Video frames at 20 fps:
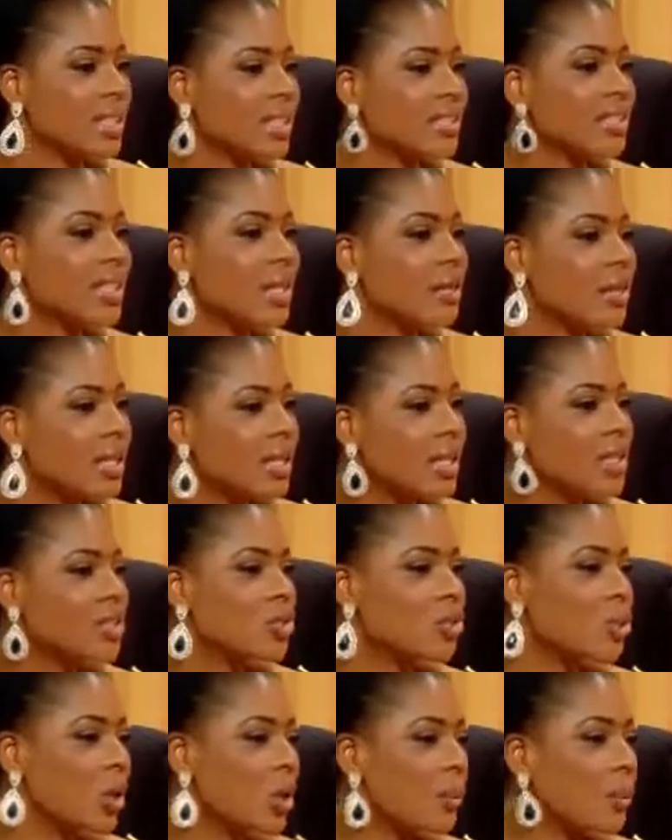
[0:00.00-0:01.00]
Now let's
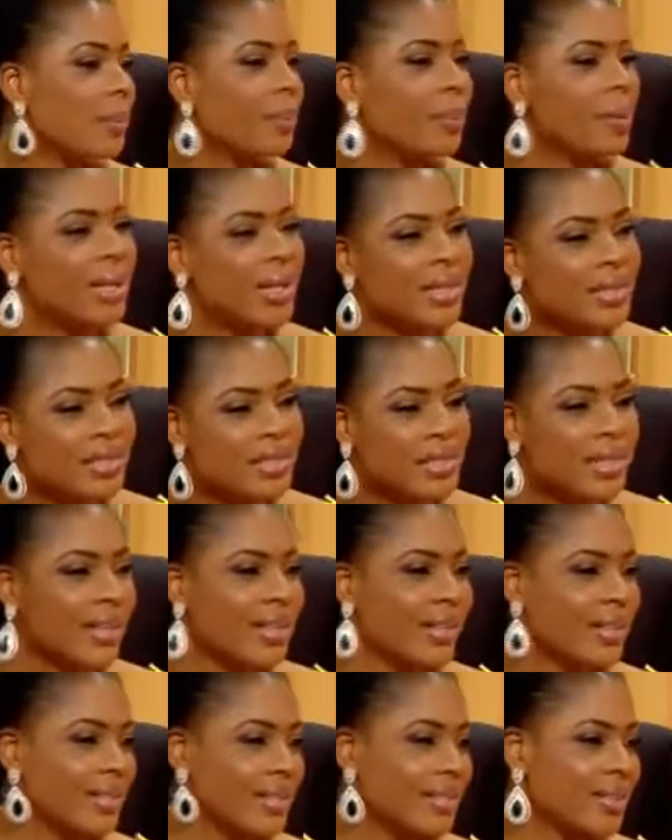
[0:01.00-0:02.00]
talk about balanced
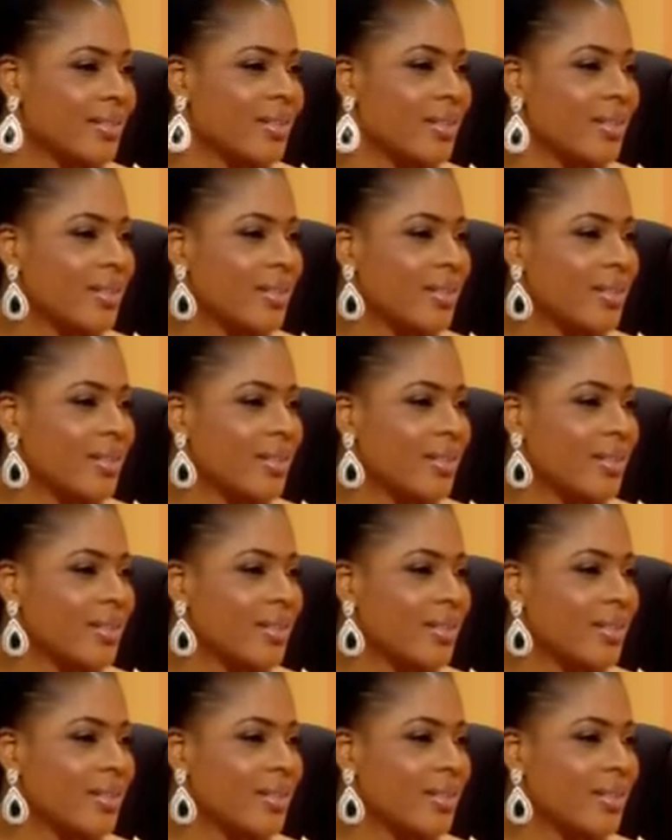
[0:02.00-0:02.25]
diets.